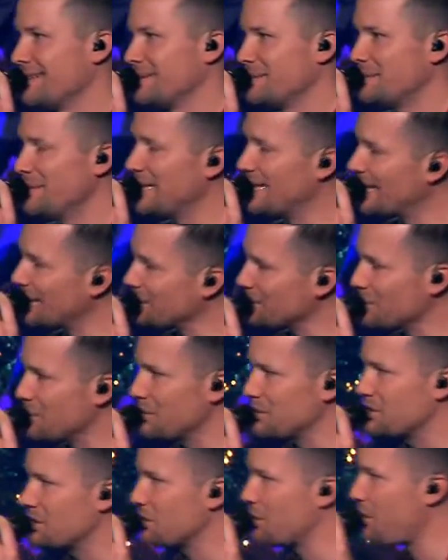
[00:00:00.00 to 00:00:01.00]
Man, I don't know
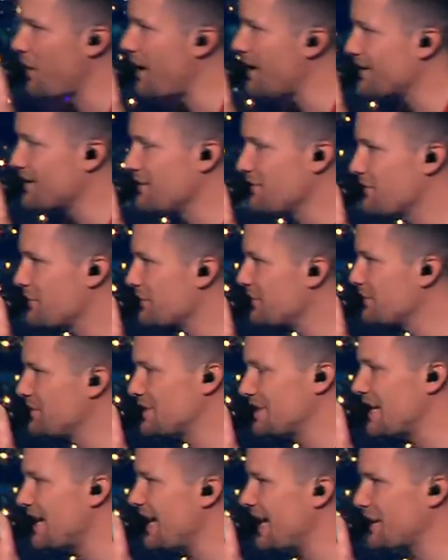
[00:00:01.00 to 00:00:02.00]
what you're walking through
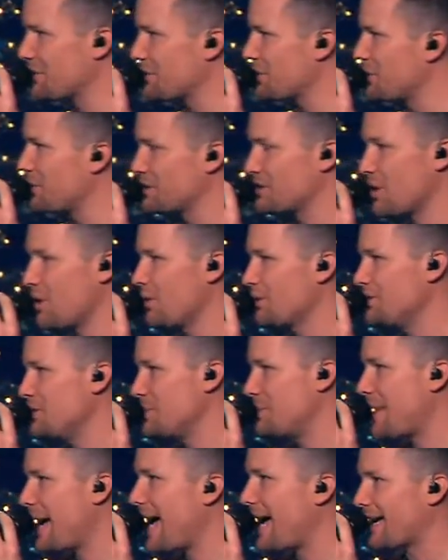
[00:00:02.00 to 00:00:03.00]
today. I don't know what's holding you
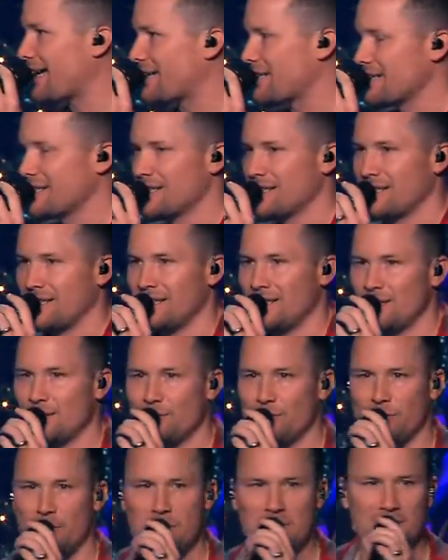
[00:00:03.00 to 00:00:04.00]
back
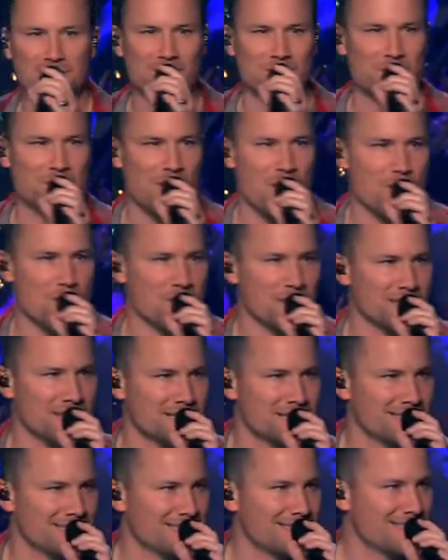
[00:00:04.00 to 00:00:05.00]
from this moment.
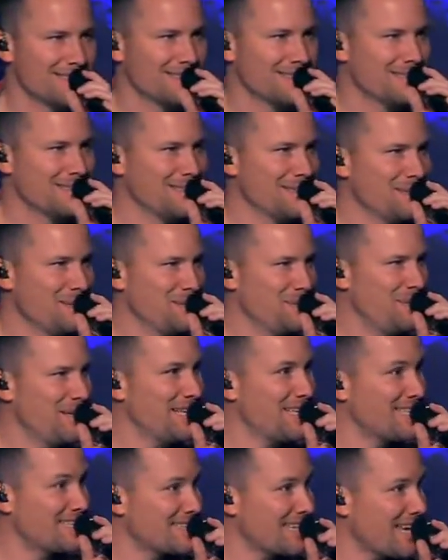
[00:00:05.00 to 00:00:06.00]
But
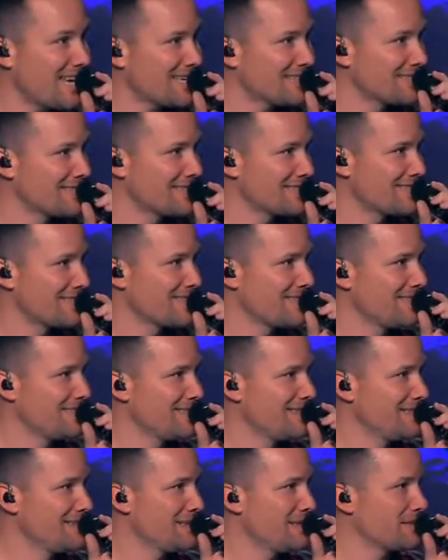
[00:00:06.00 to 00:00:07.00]
he says,
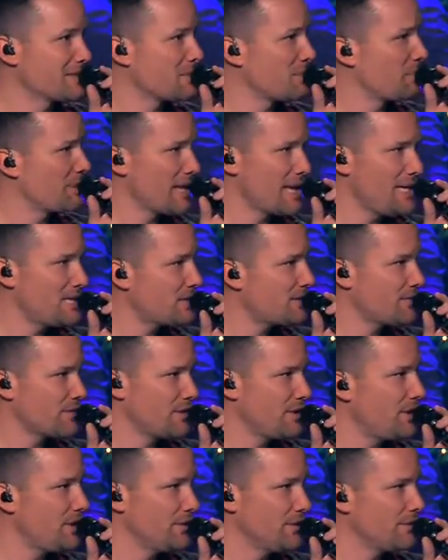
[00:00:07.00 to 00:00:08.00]
there's a place for
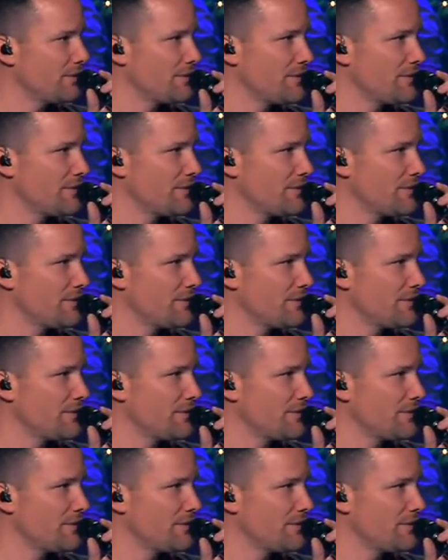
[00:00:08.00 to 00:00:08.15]
you.